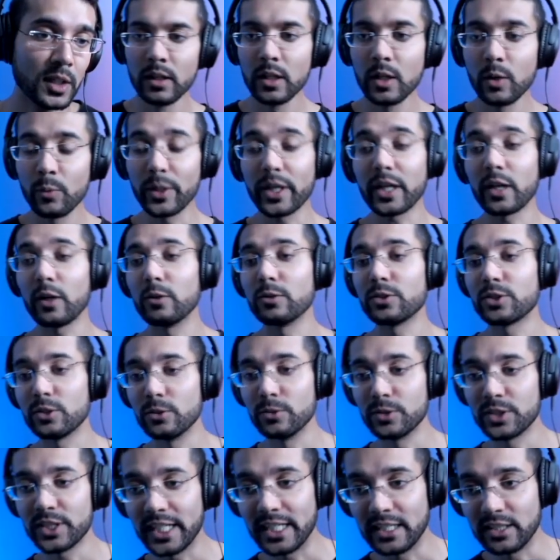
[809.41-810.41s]
We can also
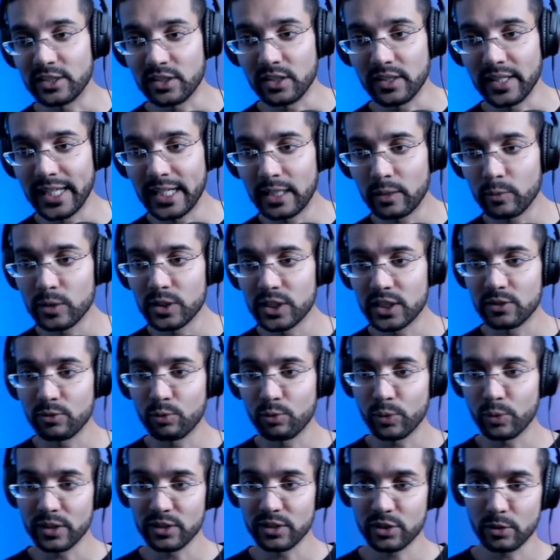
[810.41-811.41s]
change the language if
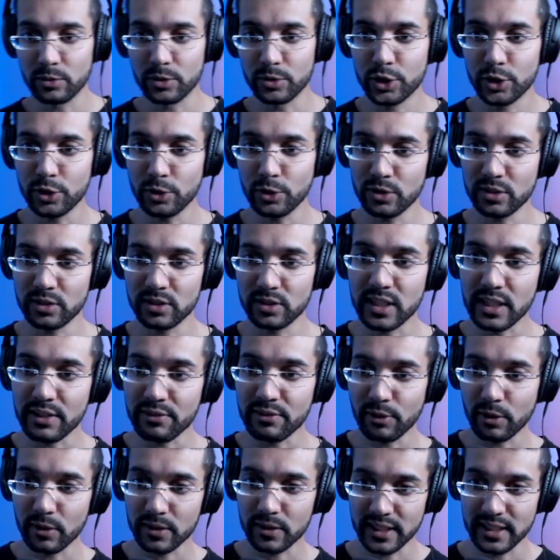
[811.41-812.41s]
we so choose. The
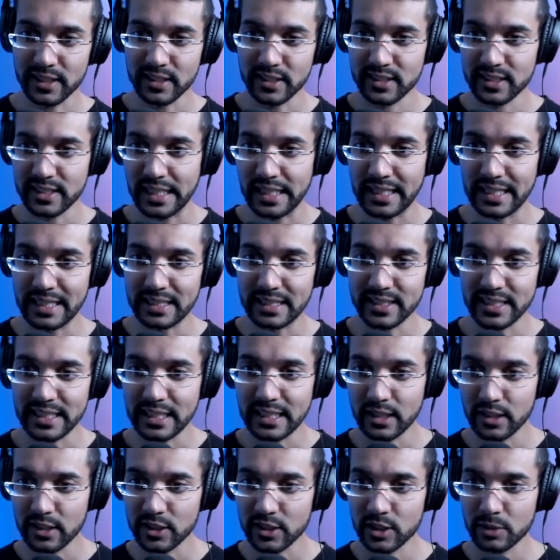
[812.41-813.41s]
default is set as
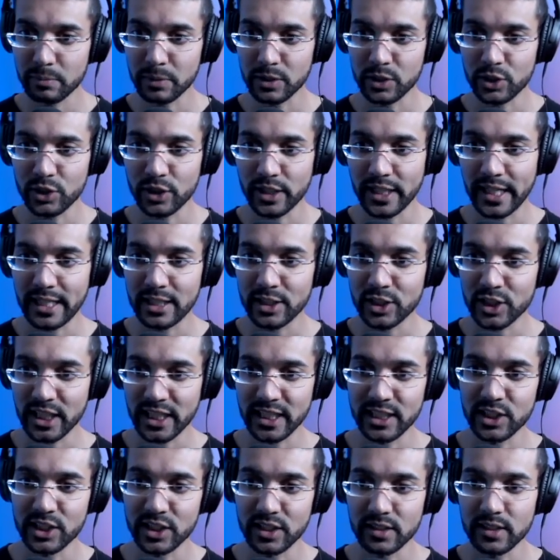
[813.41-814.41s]
English, but you can
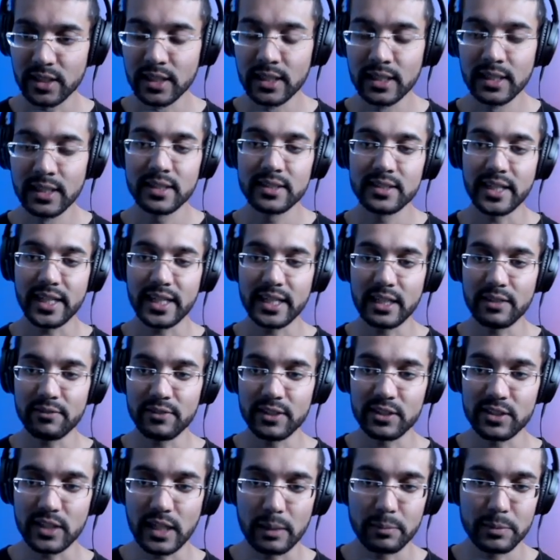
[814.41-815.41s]
change it to any of
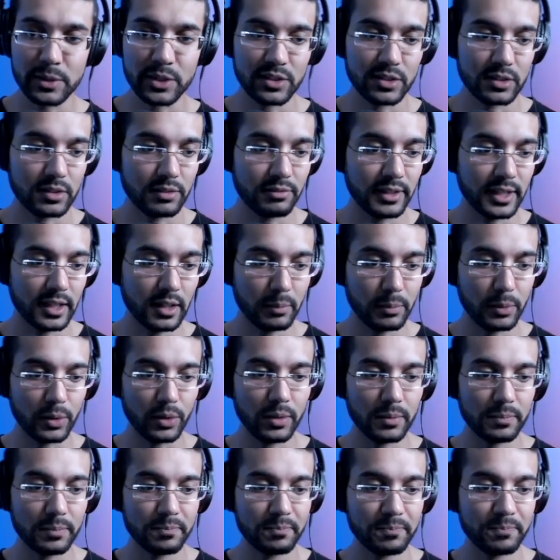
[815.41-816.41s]
these options available.